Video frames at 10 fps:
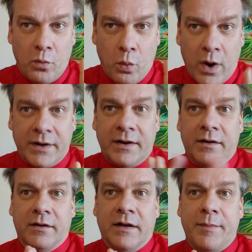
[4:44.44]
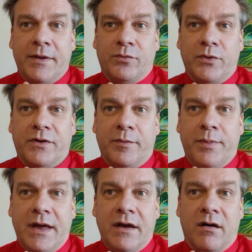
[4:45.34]
What limits would there
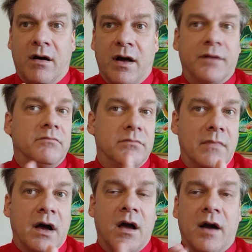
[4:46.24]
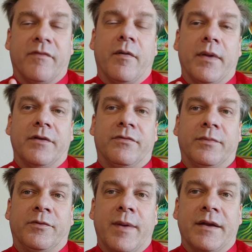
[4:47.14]
be on a government
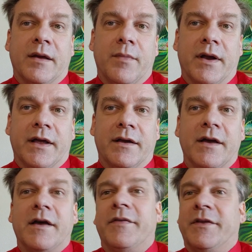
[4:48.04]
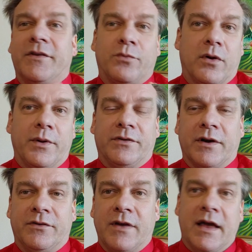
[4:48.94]
from spending money? This is where we
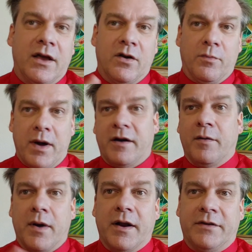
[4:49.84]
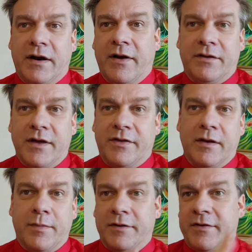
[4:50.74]
start saying, modern monetary is
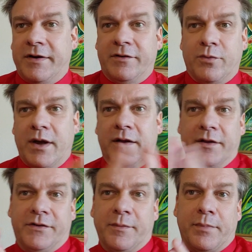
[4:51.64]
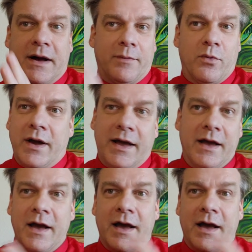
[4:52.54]
nothing but Venezuela, Zimbabwe,